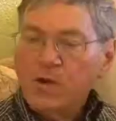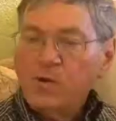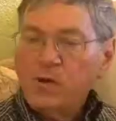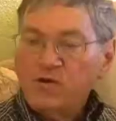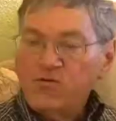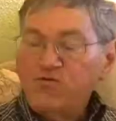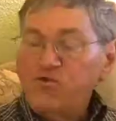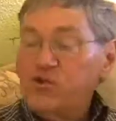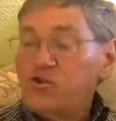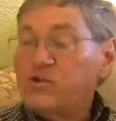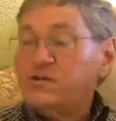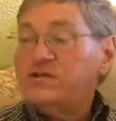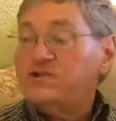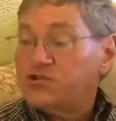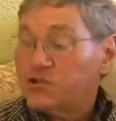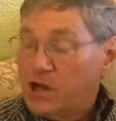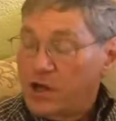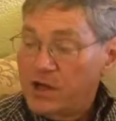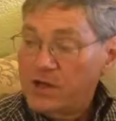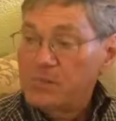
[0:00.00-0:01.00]
Well, food
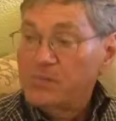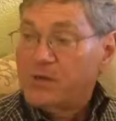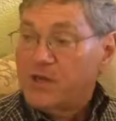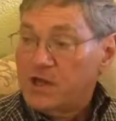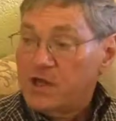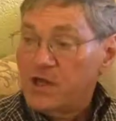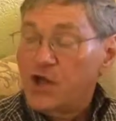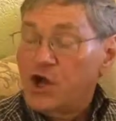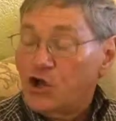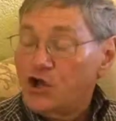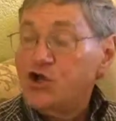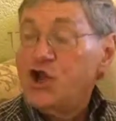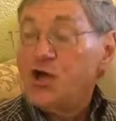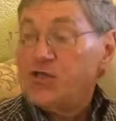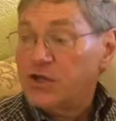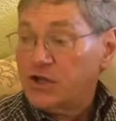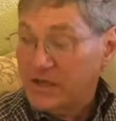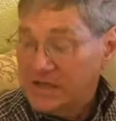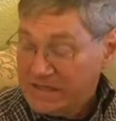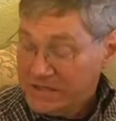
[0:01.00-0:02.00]
is going to be
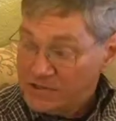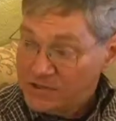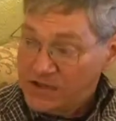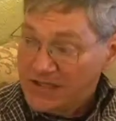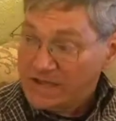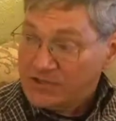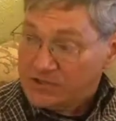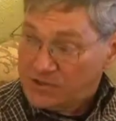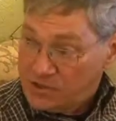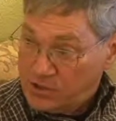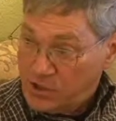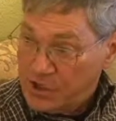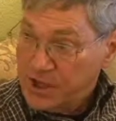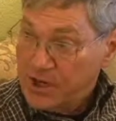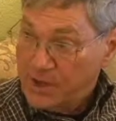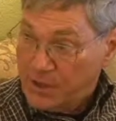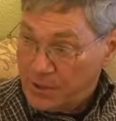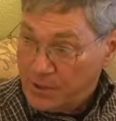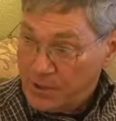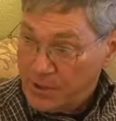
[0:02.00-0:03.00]
another contested
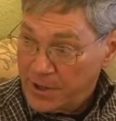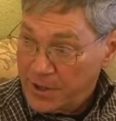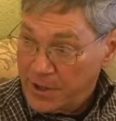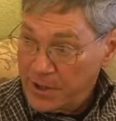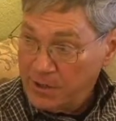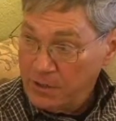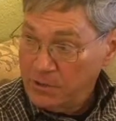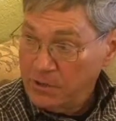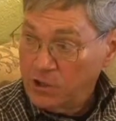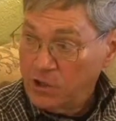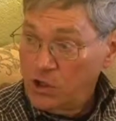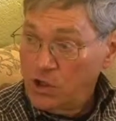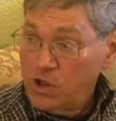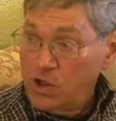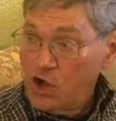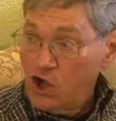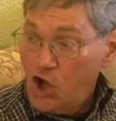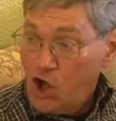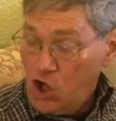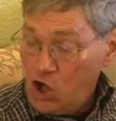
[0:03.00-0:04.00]
area
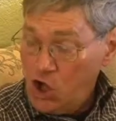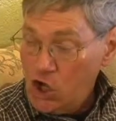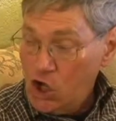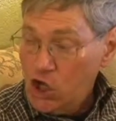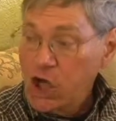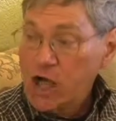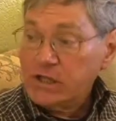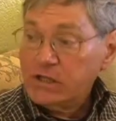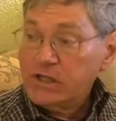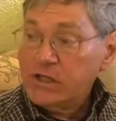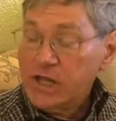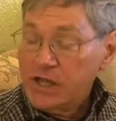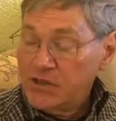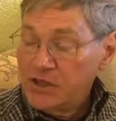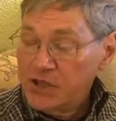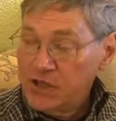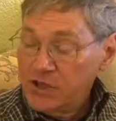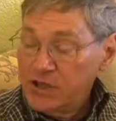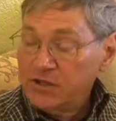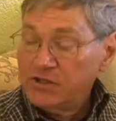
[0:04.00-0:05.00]
in
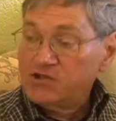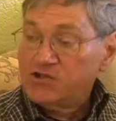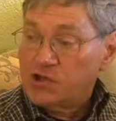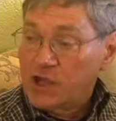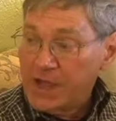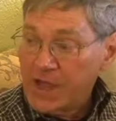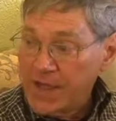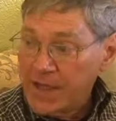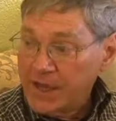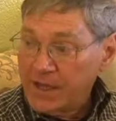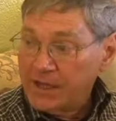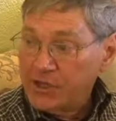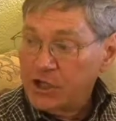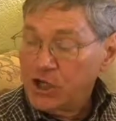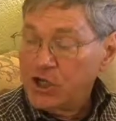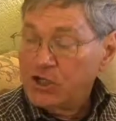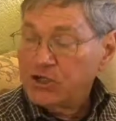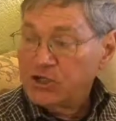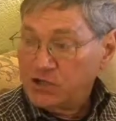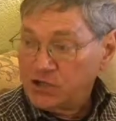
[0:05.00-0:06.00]
the years ahead,
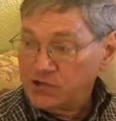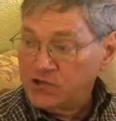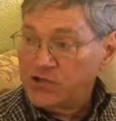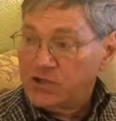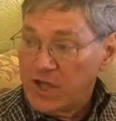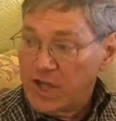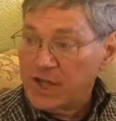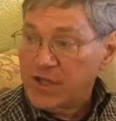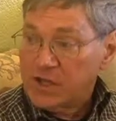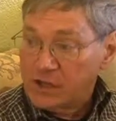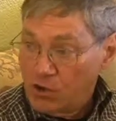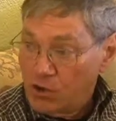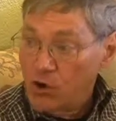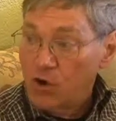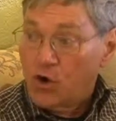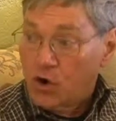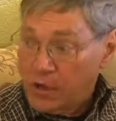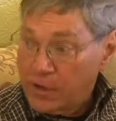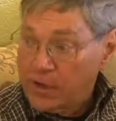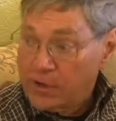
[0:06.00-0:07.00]
just like
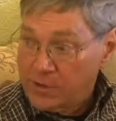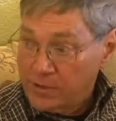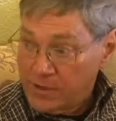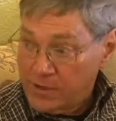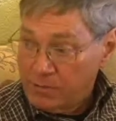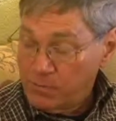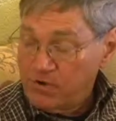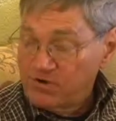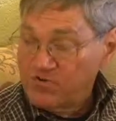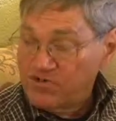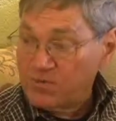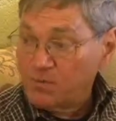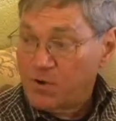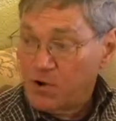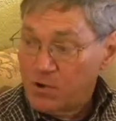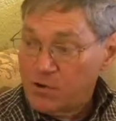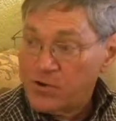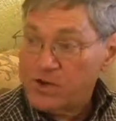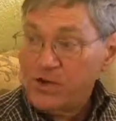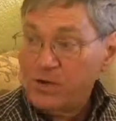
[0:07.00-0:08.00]
oil that we've
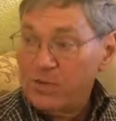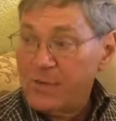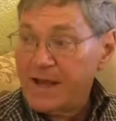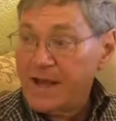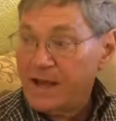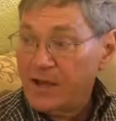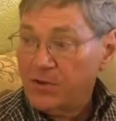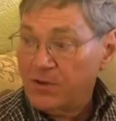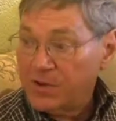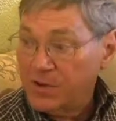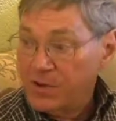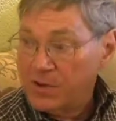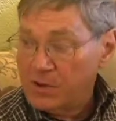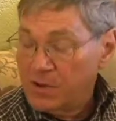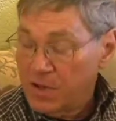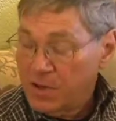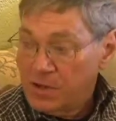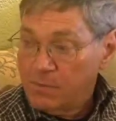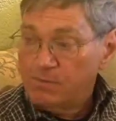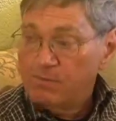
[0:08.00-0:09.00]
spoken about
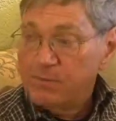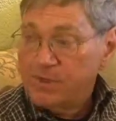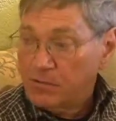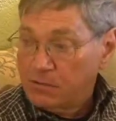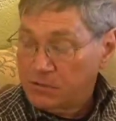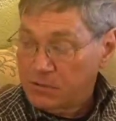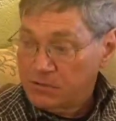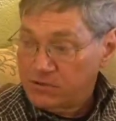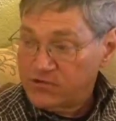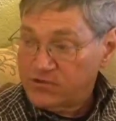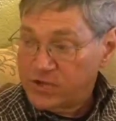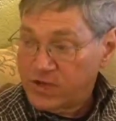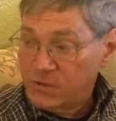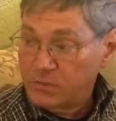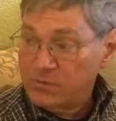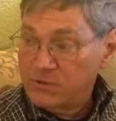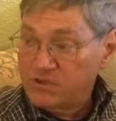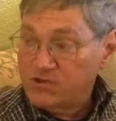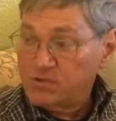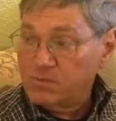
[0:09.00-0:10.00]
and minerals
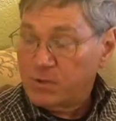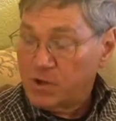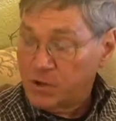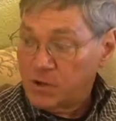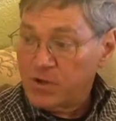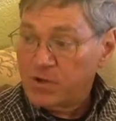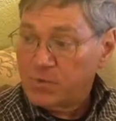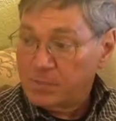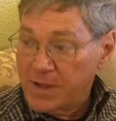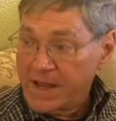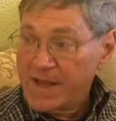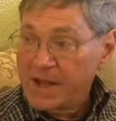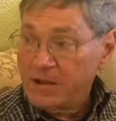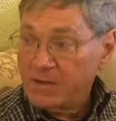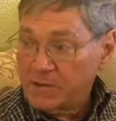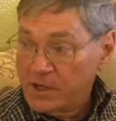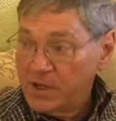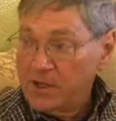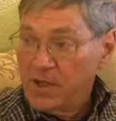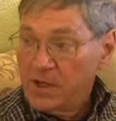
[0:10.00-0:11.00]
that we spoke
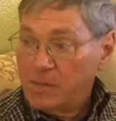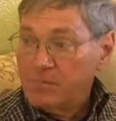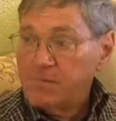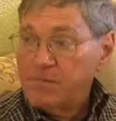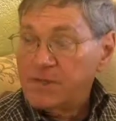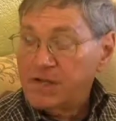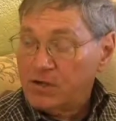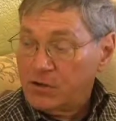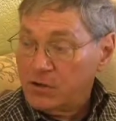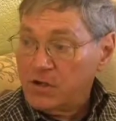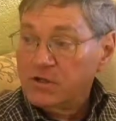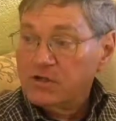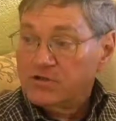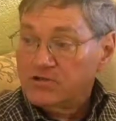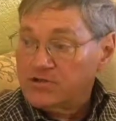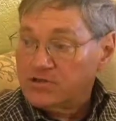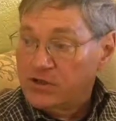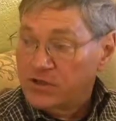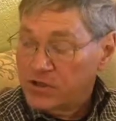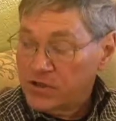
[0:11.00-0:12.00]
about,
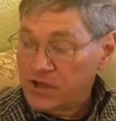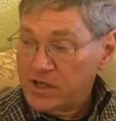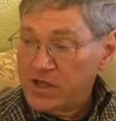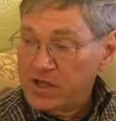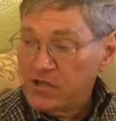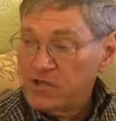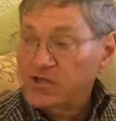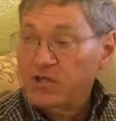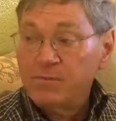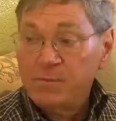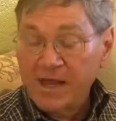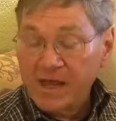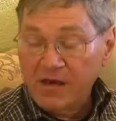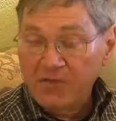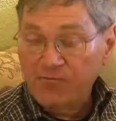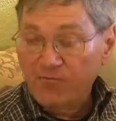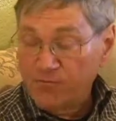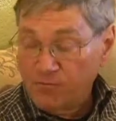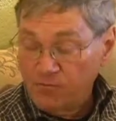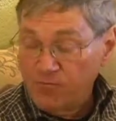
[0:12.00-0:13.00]
because the
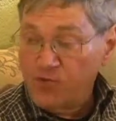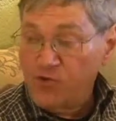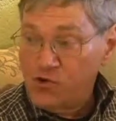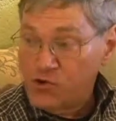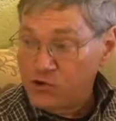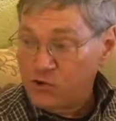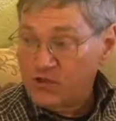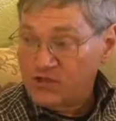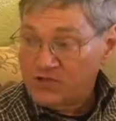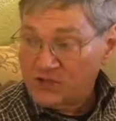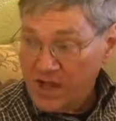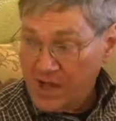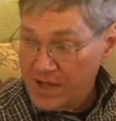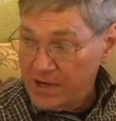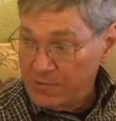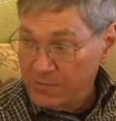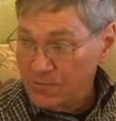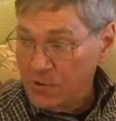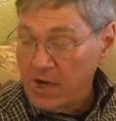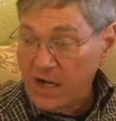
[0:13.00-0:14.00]
demand for food has
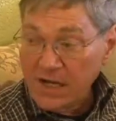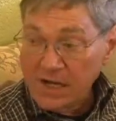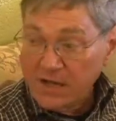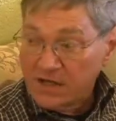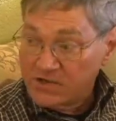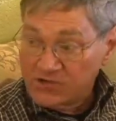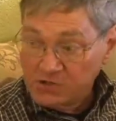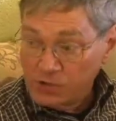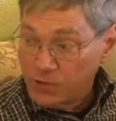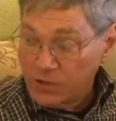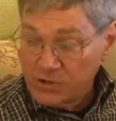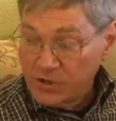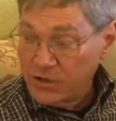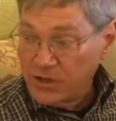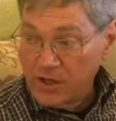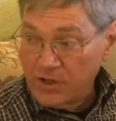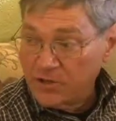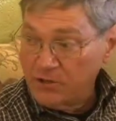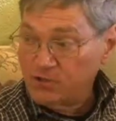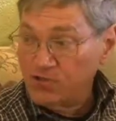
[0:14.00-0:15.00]
got to rise with
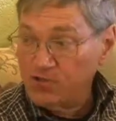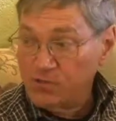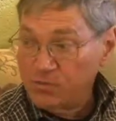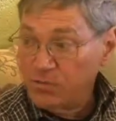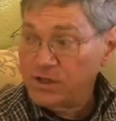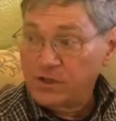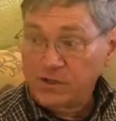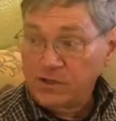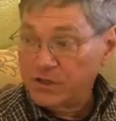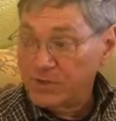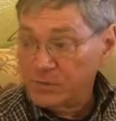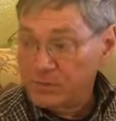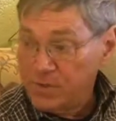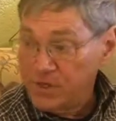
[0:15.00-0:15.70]
another 2 billion